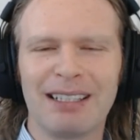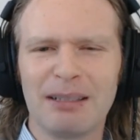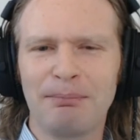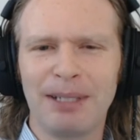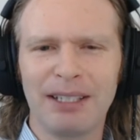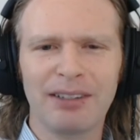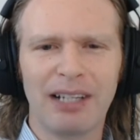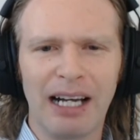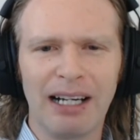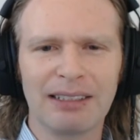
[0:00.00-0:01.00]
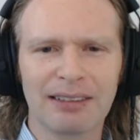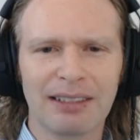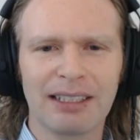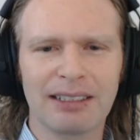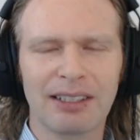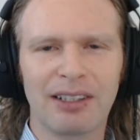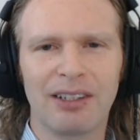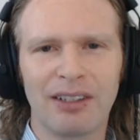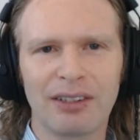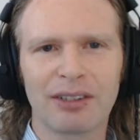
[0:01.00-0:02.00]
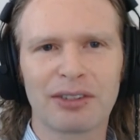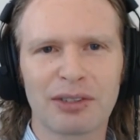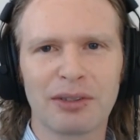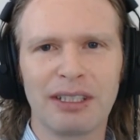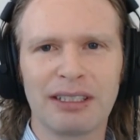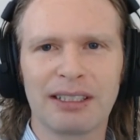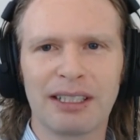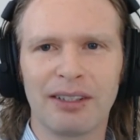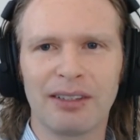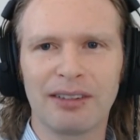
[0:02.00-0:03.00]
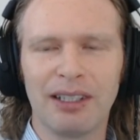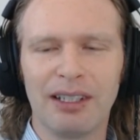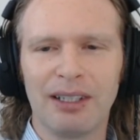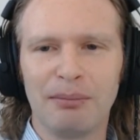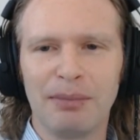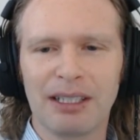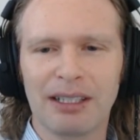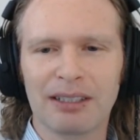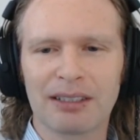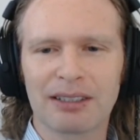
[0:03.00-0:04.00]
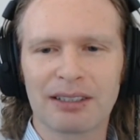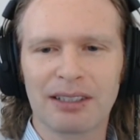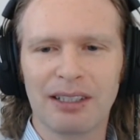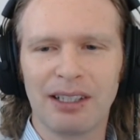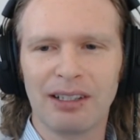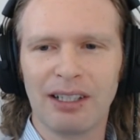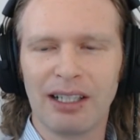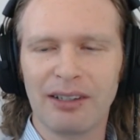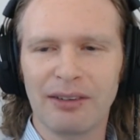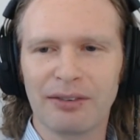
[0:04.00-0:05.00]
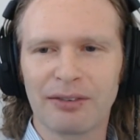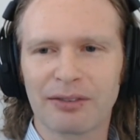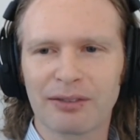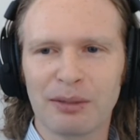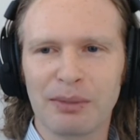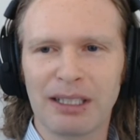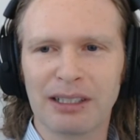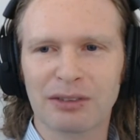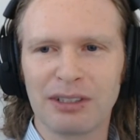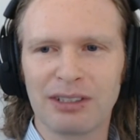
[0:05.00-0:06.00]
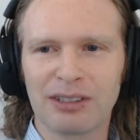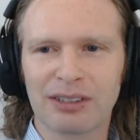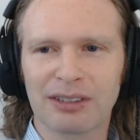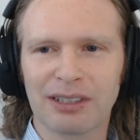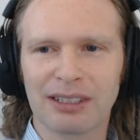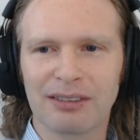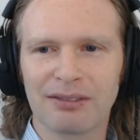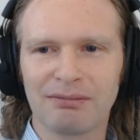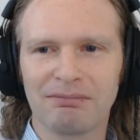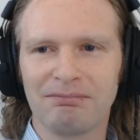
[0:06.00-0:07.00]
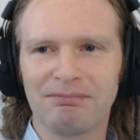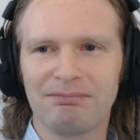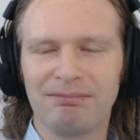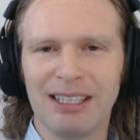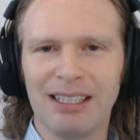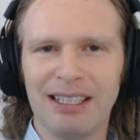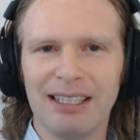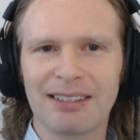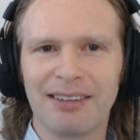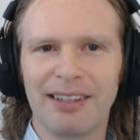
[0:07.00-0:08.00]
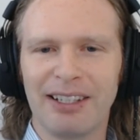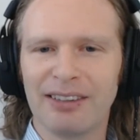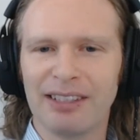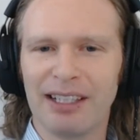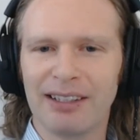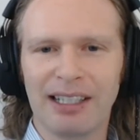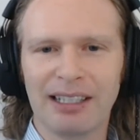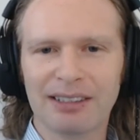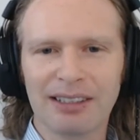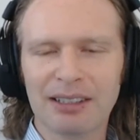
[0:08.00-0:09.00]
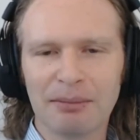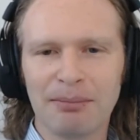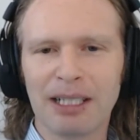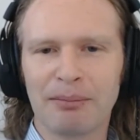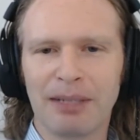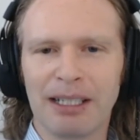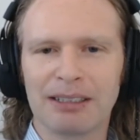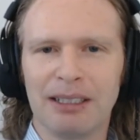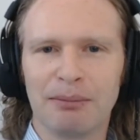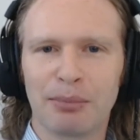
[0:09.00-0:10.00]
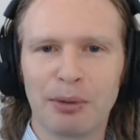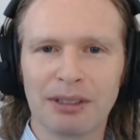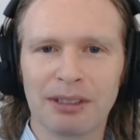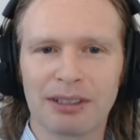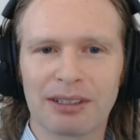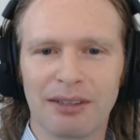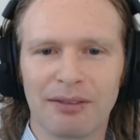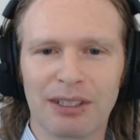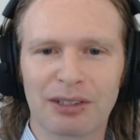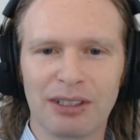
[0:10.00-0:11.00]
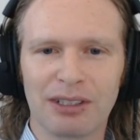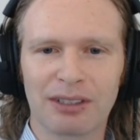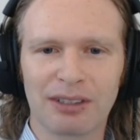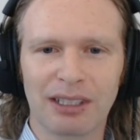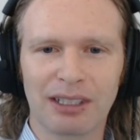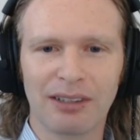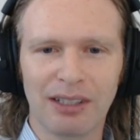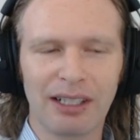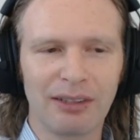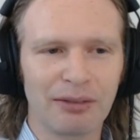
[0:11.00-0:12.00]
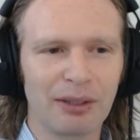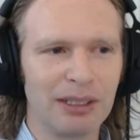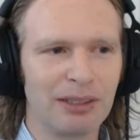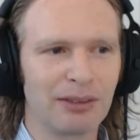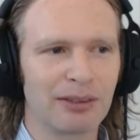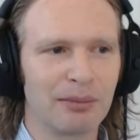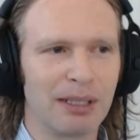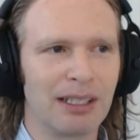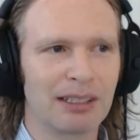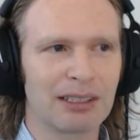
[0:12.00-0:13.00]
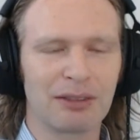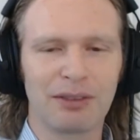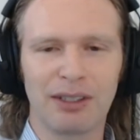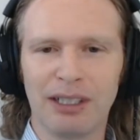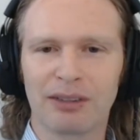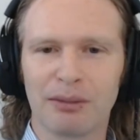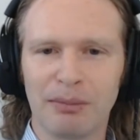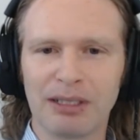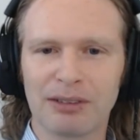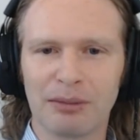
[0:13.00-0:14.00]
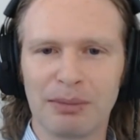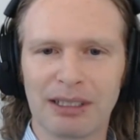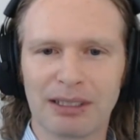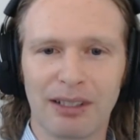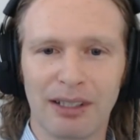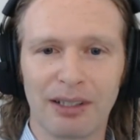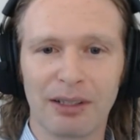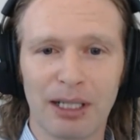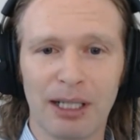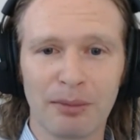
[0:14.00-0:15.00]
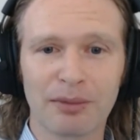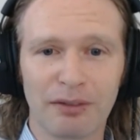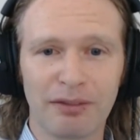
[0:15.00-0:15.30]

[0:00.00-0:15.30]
bigger ask. Like, it's a harder story to tell, because a lot of robotics research, like, isn't there yet. And that's not to minimize the importance of this research. Like a lot of what we do in robotics is very incremental because a lot of the problems are